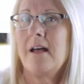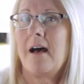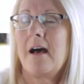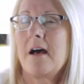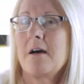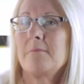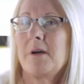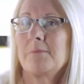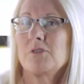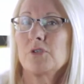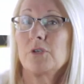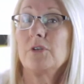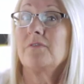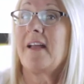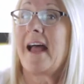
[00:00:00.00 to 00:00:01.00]
I'm sure
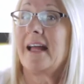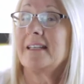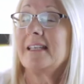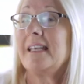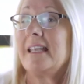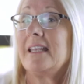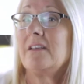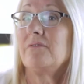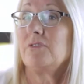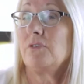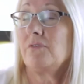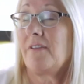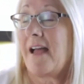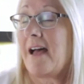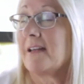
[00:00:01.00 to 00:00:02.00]
you've had ghee if
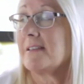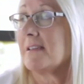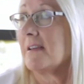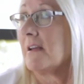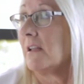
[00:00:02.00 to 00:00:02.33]
you've had